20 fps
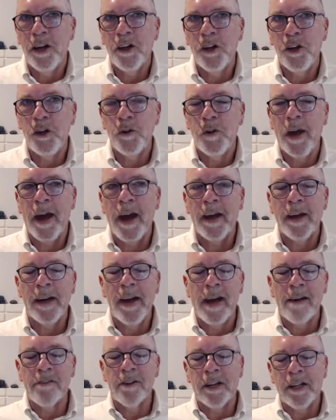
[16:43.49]
you can't
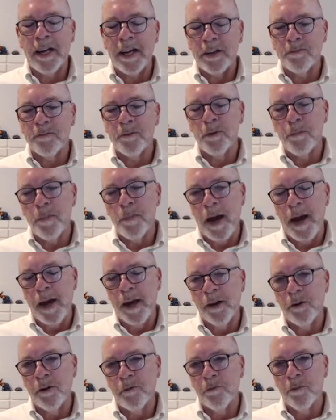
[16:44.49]
have a klezmer
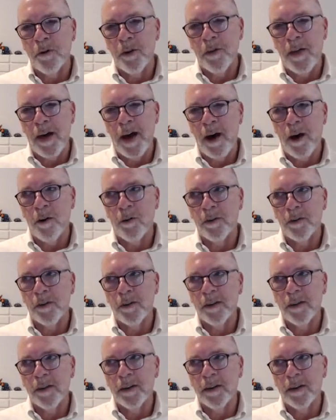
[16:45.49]
band without